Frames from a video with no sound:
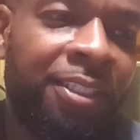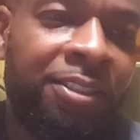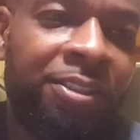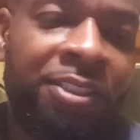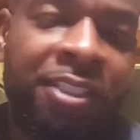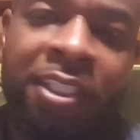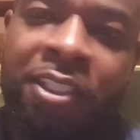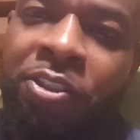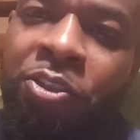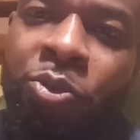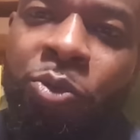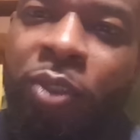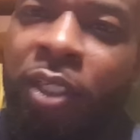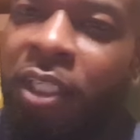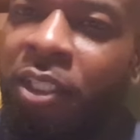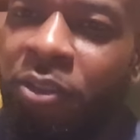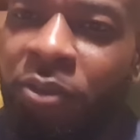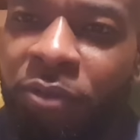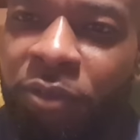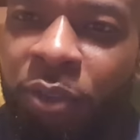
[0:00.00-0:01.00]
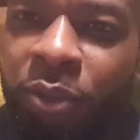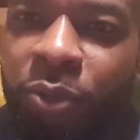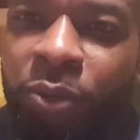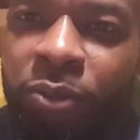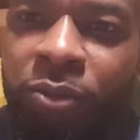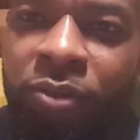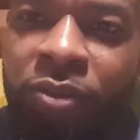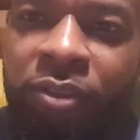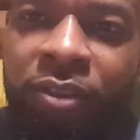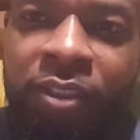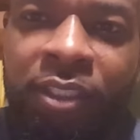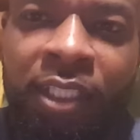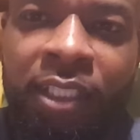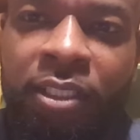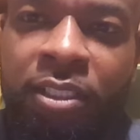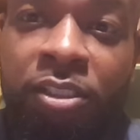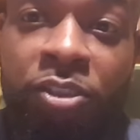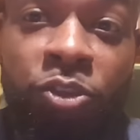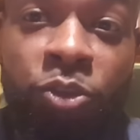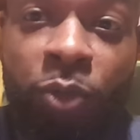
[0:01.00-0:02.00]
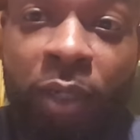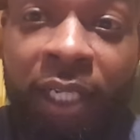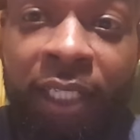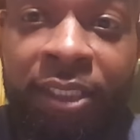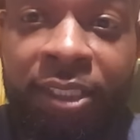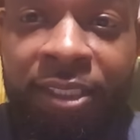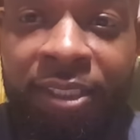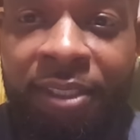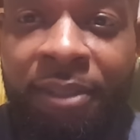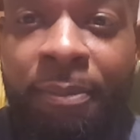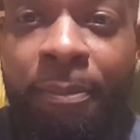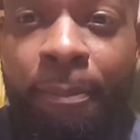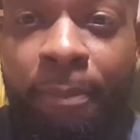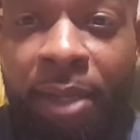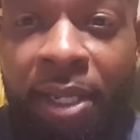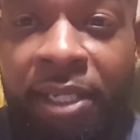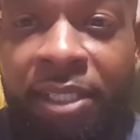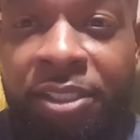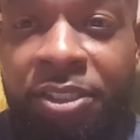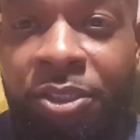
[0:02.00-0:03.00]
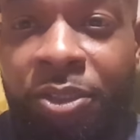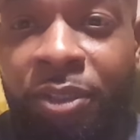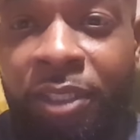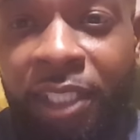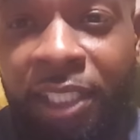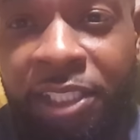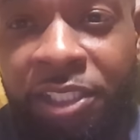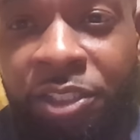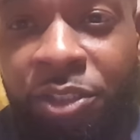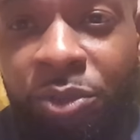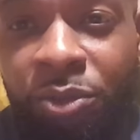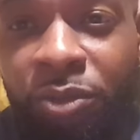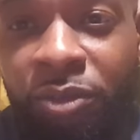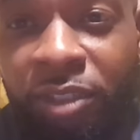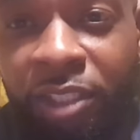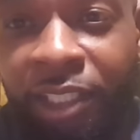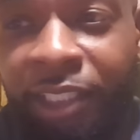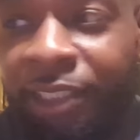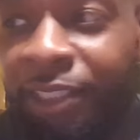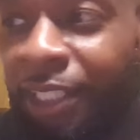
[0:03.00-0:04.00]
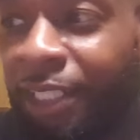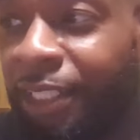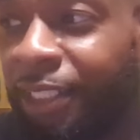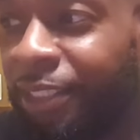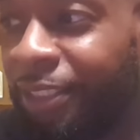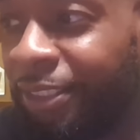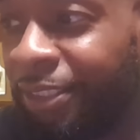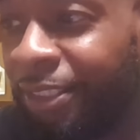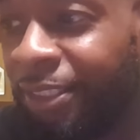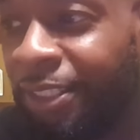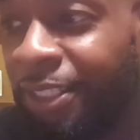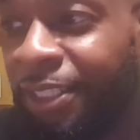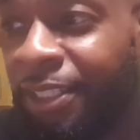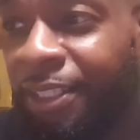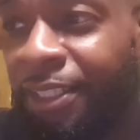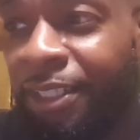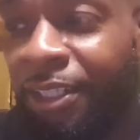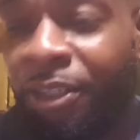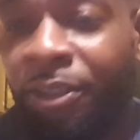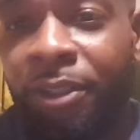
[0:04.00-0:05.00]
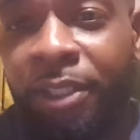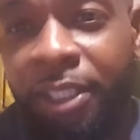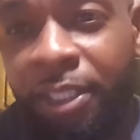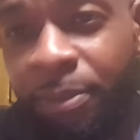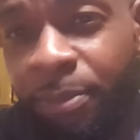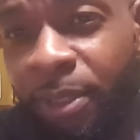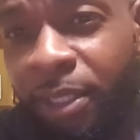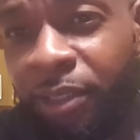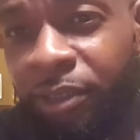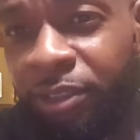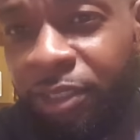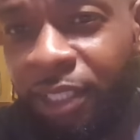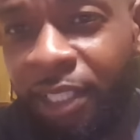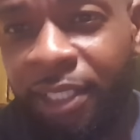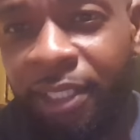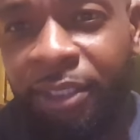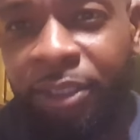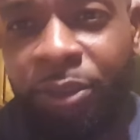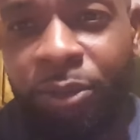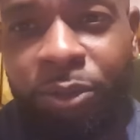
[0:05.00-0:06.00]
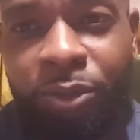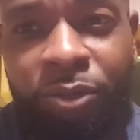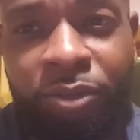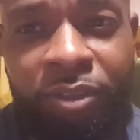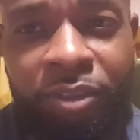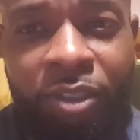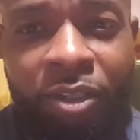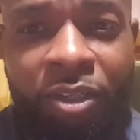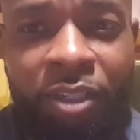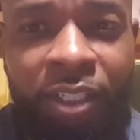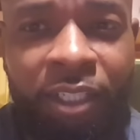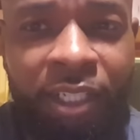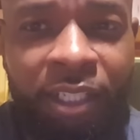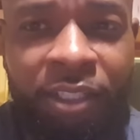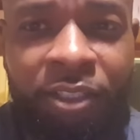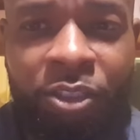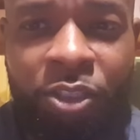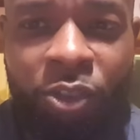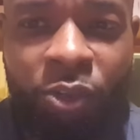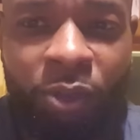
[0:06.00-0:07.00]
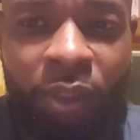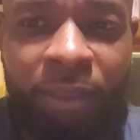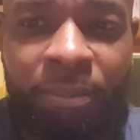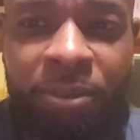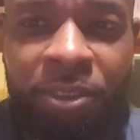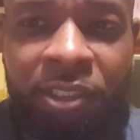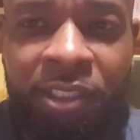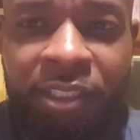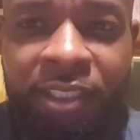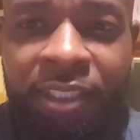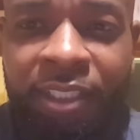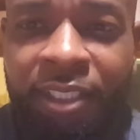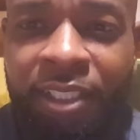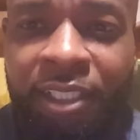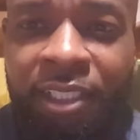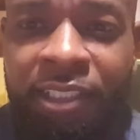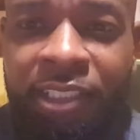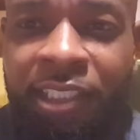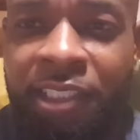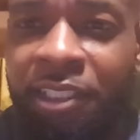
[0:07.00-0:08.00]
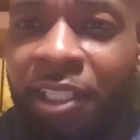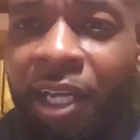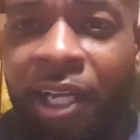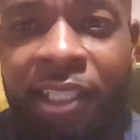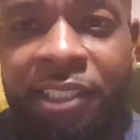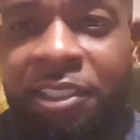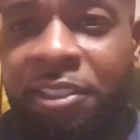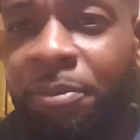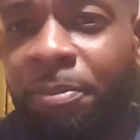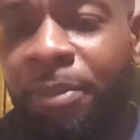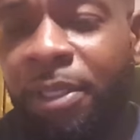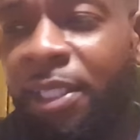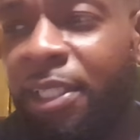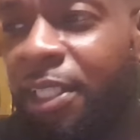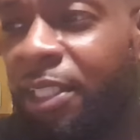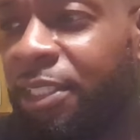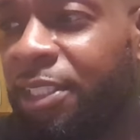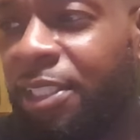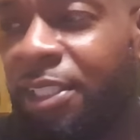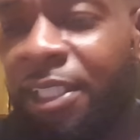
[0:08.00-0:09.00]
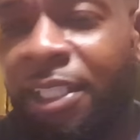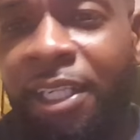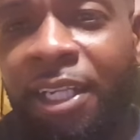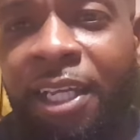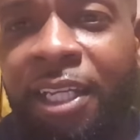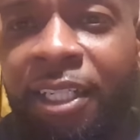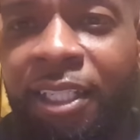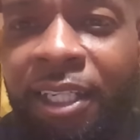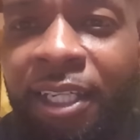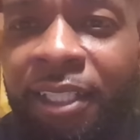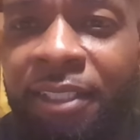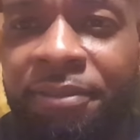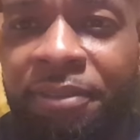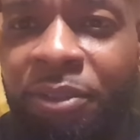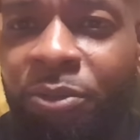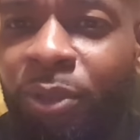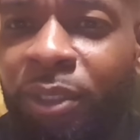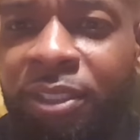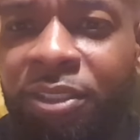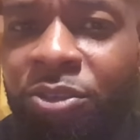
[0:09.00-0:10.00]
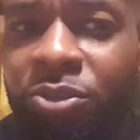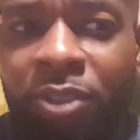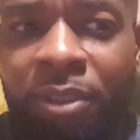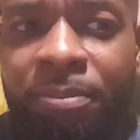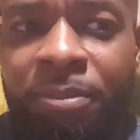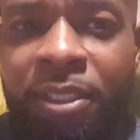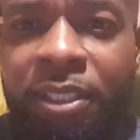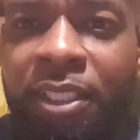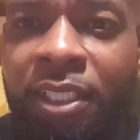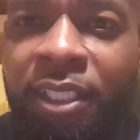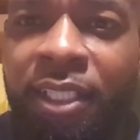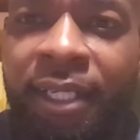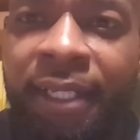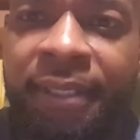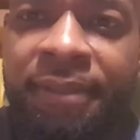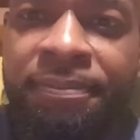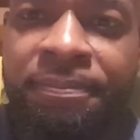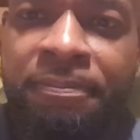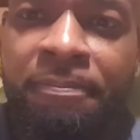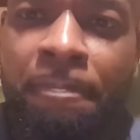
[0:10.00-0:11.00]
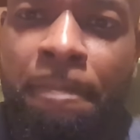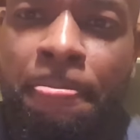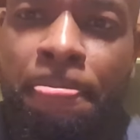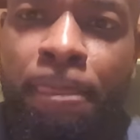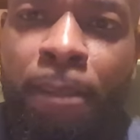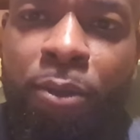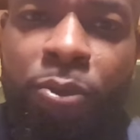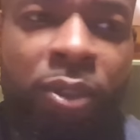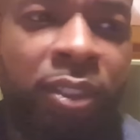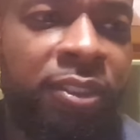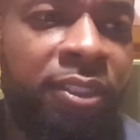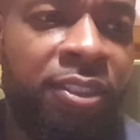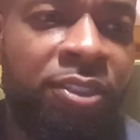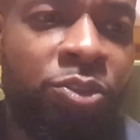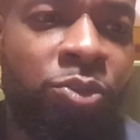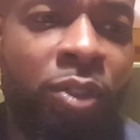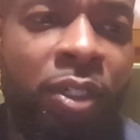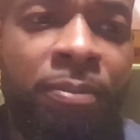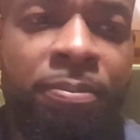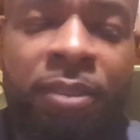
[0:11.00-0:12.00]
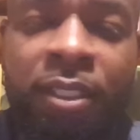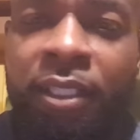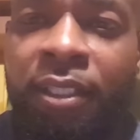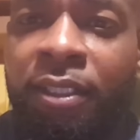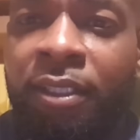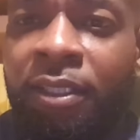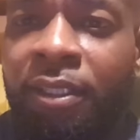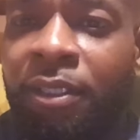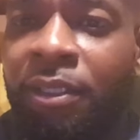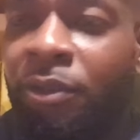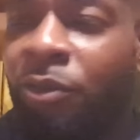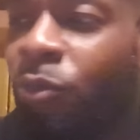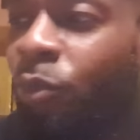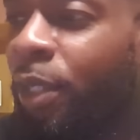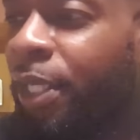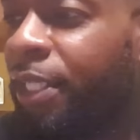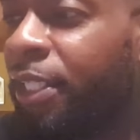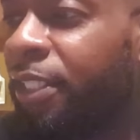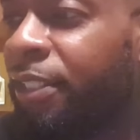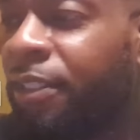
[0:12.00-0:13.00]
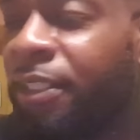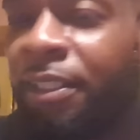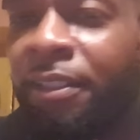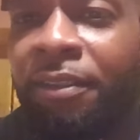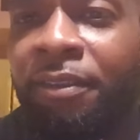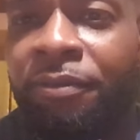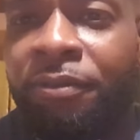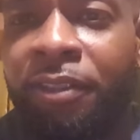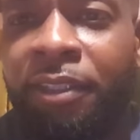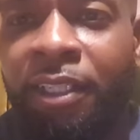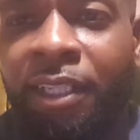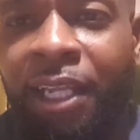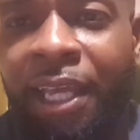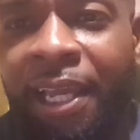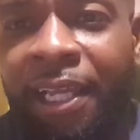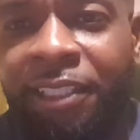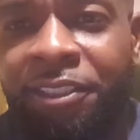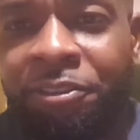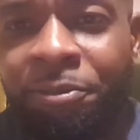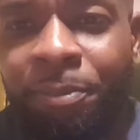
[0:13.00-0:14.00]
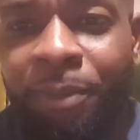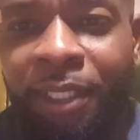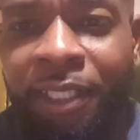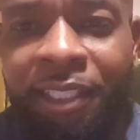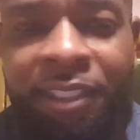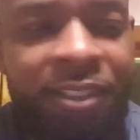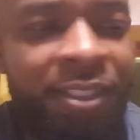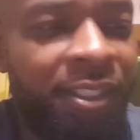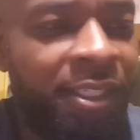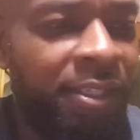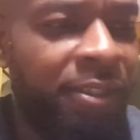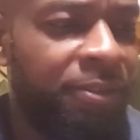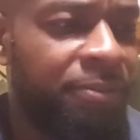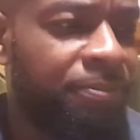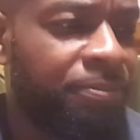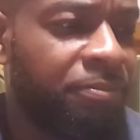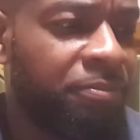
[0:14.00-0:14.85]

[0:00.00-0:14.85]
didn't do interviews, didn't address major issues such as her email scandals and all of the other corruption. She dodged the media. She did a lot of that. It wasn't Trump that did that. It wasn't Trump that waited for the last minute to